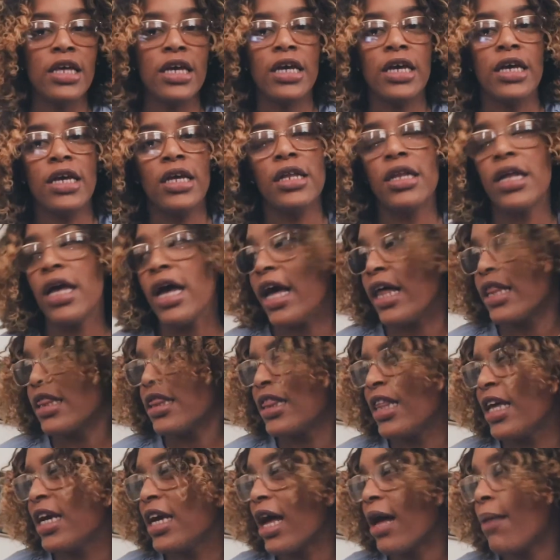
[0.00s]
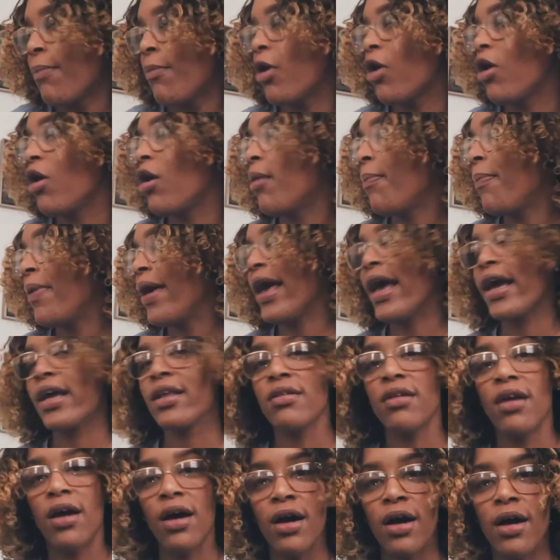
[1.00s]
then I think I'm all
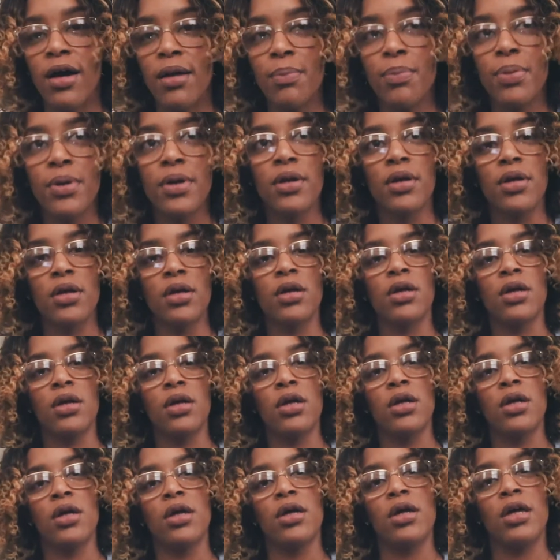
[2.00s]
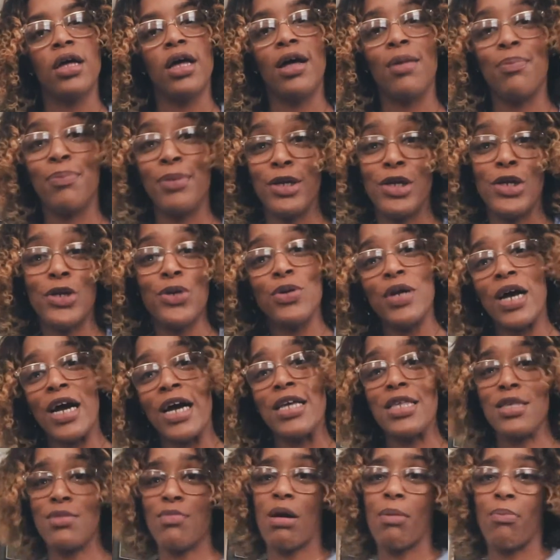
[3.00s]
packed up. I'll put you
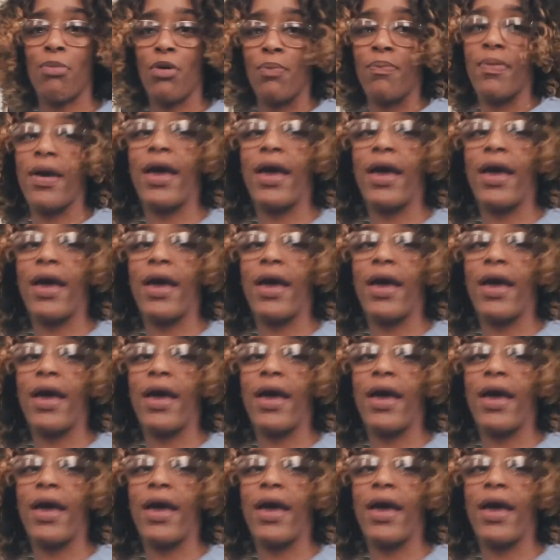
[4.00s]
guys in my book